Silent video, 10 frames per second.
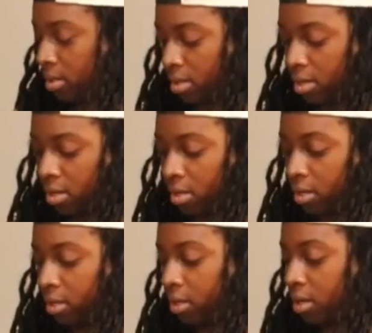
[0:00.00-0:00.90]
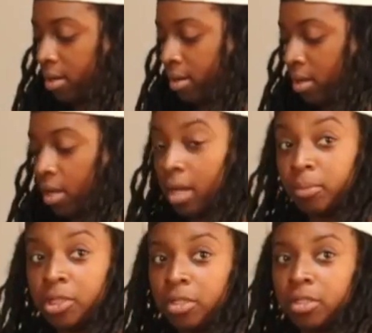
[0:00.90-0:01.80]
And
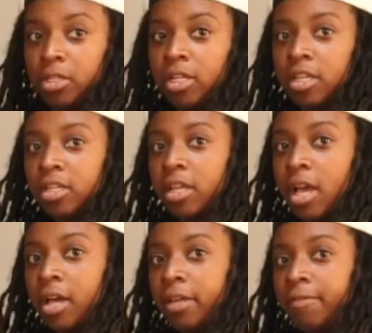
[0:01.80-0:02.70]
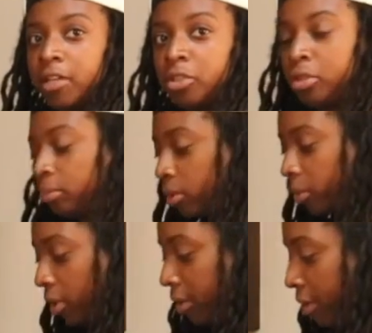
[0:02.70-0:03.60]
I'm going to go ahead and add vegetable
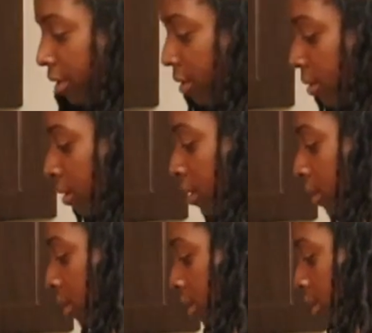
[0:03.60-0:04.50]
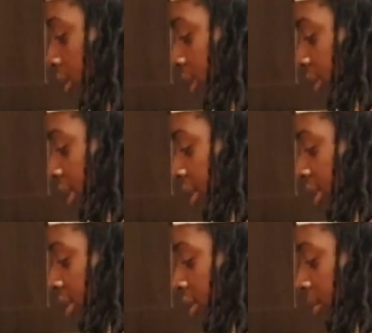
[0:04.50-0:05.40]
broth. Let that
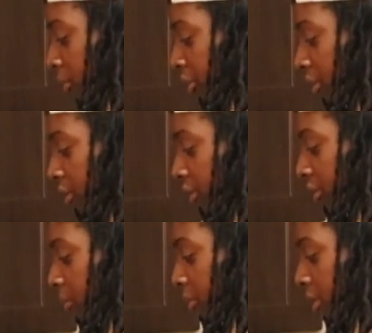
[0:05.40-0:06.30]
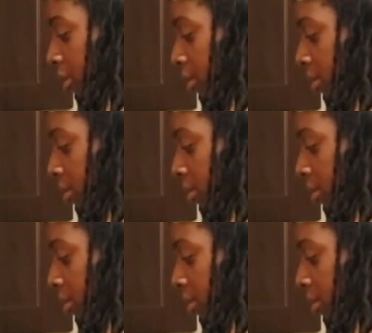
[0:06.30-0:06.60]
heat up just a bit.